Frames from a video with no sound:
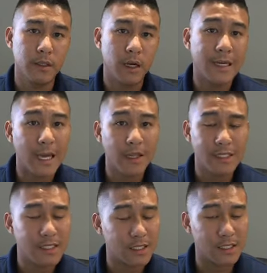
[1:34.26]
Again,
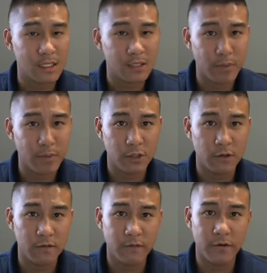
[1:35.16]
this is a
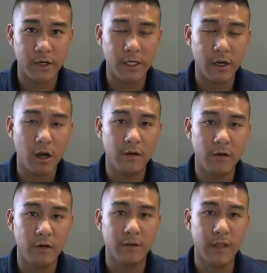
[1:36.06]
special free
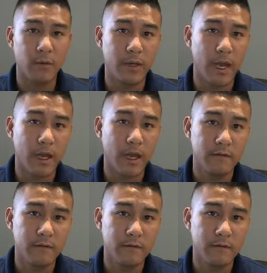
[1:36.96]
offer that we have